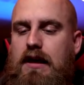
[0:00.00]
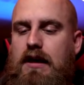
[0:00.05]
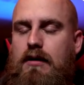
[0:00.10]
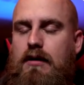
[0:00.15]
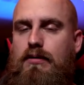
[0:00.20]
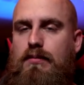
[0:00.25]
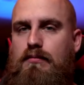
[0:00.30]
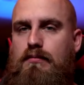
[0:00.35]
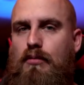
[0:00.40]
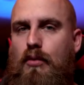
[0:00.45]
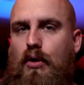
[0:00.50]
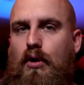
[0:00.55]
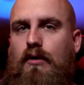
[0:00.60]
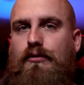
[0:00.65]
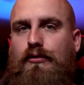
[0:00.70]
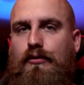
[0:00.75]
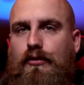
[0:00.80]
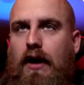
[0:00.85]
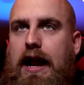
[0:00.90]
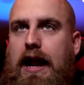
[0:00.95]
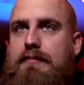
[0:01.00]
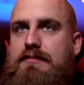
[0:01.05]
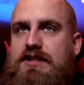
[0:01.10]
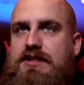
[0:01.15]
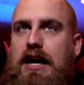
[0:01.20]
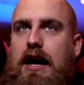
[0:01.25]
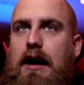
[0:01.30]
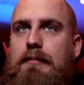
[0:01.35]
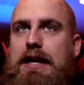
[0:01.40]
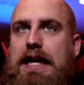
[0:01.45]
more frames
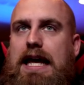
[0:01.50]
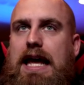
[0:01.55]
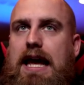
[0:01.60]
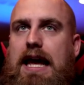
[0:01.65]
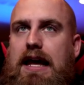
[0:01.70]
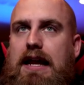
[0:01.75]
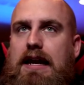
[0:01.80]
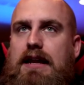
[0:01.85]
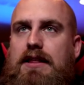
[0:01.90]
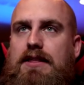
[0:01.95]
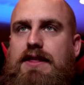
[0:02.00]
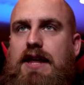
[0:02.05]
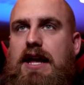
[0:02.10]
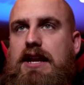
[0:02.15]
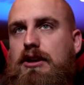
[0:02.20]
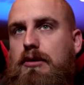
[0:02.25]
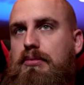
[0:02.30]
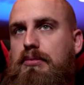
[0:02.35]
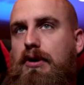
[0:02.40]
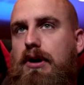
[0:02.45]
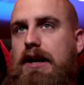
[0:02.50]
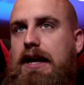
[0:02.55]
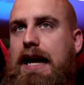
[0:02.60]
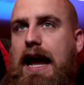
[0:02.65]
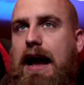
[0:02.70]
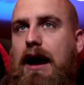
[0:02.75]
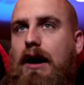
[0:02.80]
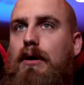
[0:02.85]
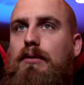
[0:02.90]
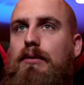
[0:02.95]
coming in than you're putting
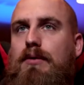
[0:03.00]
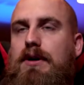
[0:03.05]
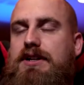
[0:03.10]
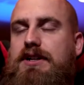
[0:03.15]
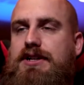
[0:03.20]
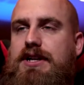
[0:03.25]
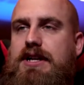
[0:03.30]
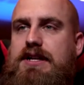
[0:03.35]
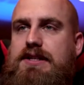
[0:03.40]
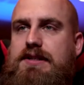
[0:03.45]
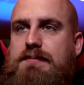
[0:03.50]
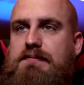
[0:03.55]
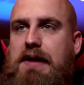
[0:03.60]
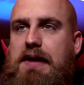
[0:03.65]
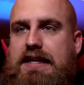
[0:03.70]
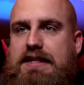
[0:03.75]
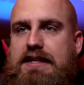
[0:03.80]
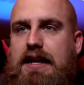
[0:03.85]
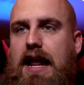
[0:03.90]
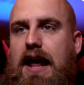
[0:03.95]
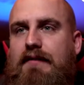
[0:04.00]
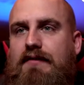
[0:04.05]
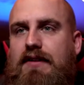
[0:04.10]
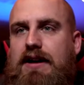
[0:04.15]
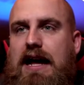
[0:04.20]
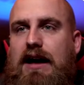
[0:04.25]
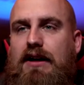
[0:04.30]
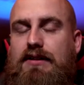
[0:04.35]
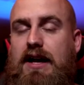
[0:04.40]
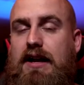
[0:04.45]
out, which is makes it every
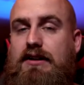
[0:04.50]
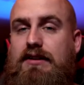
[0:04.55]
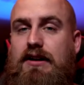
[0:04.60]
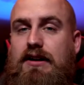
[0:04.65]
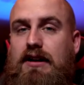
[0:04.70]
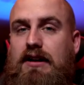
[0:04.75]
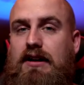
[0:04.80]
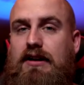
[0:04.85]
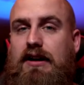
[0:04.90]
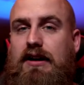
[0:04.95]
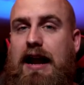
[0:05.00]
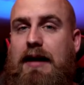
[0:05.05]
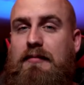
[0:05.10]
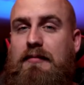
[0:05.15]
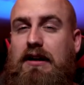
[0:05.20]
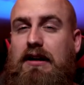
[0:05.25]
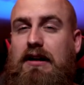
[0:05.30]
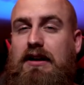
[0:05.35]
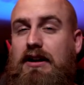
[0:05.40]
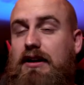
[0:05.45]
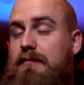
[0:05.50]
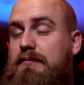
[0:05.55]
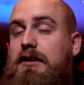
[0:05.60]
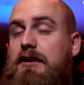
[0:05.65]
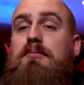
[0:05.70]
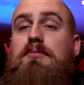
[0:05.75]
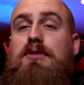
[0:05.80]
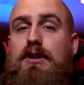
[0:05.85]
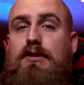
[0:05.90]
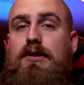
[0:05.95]
now and then your your camera your
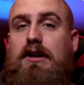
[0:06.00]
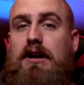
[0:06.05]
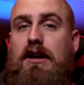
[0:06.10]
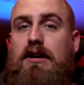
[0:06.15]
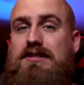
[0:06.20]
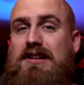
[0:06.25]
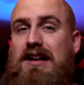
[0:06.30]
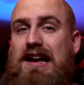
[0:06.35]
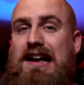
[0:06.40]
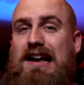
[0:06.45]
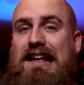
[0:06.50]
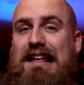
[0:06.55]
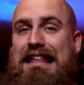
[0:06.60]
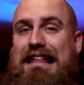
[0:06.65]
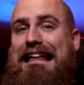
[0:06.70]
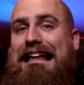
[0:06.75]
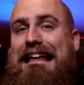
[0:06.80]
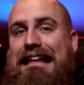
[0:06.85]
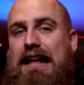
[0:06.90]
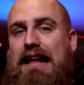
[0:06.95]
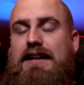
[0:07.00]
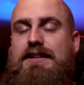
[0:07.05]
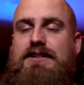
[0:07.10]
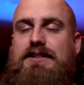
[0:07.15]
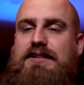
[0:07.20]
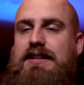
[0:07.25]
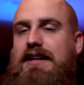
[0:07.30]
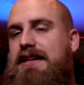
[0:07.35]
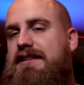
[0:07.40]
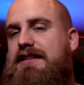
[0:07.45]
computer goes eh and
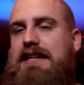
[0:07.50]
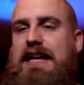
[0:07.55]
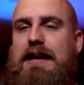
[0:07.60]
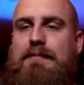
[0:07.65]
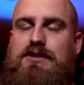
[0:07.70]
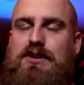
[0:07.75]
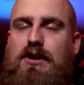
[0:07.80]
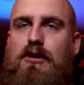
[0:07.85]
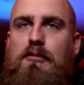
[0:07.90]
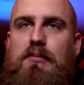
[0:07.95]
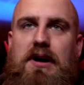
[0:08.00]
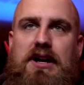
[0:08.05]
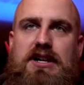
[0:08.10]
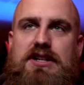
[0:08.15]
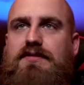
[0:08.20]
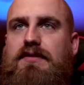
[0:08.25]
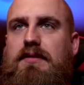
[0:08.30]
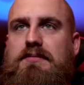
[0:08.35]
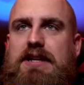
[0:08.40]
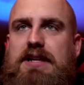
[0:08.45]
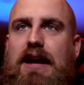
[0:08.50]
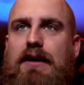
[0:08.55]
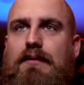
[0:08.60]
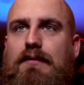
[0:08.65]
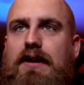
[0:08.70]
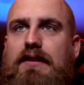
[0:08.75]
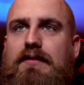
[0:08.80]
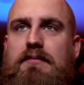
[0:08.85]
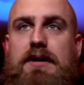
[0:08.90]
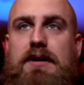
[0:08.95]
just like skips a whole bunch of them to get
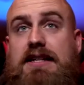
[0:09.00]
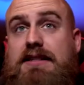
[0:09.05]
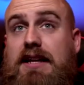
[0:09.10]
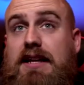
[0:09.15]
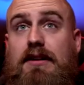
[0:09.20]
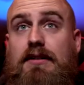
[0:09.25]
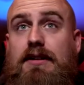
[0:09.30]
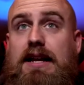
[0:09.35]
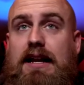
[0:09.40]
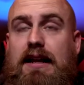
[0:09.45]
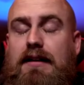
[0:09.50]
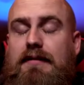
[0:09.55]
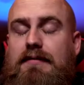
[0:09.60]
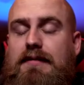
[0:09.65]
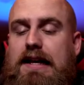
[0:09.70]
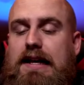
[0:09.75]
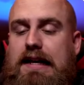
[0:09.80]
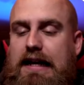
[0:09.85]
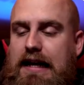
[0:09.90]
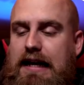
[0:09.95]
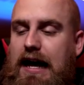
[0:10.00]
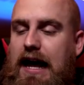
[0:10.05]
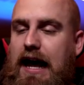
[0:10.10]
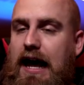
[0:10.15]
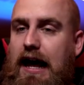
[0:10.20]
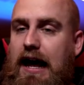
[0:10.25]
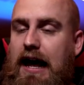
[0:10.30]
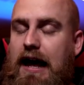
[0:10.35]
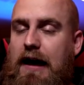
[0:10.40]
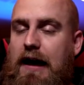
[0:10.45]
rid of them because they don't need it.
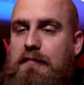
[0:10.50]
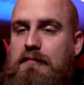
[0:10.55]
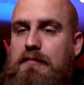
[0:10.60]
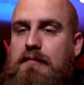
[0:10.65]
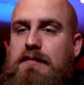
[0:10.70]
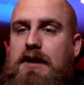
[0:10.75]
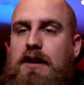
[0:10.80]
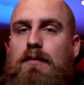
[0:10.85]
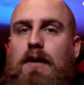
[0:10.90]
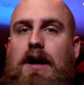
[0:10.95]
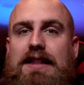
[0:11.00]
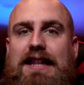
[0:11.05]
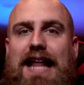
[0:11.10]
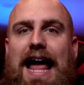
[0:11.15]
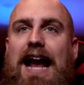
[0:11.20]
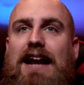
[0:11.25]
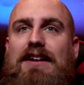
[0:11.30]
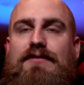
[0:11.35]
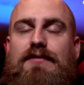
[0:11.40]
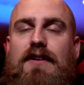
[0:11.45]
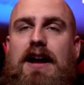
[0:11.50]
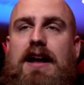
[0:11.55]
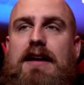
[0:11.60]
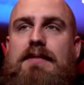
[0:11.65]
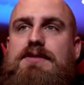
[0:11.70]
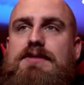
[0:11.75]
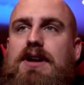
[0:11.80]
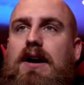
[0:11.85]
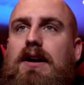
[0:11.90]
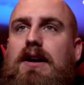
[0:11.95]
Um, meanwhile, lagged
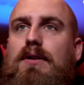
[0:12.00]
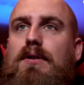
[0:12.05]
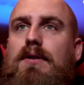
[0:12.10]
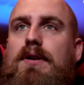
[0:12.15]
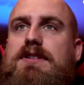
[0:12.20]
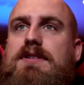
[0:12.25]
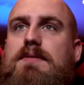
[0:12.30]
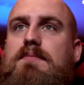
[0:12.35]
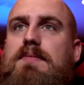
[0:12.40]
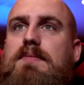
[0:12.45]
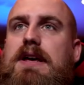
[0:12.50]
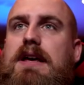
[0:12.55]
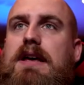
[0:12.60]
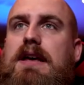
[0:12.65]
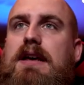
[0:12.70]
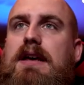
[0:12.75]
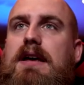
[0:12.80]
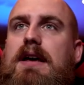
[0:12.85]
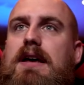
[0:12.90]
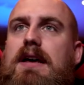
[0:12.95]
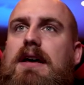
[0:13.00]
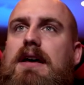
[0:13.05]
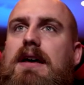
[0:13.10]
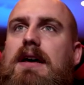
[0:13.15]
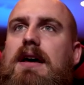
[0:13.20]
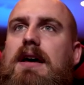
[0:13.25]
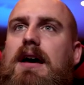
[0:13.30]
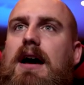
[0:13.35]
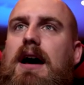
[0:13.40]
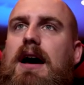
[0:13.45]
frames are going to be
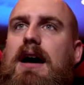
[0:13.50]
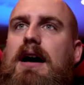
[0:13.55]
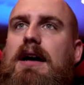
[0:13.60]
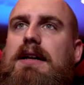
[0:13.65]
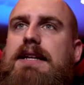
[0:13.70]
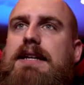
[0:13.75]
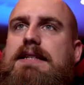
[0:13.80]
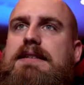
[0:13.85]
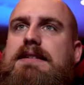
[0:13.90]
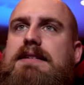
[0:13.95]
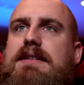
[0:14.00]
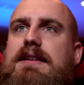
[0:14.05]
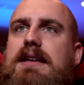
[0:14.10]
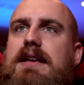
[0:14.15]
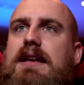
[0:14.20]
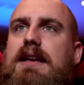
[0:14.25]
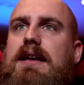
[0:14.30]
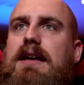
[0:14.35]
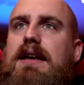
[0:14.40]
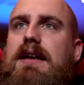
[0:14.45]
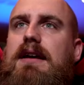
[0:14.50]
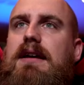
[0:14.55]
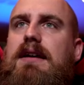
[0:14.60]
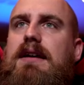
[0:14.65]
uh, let's see,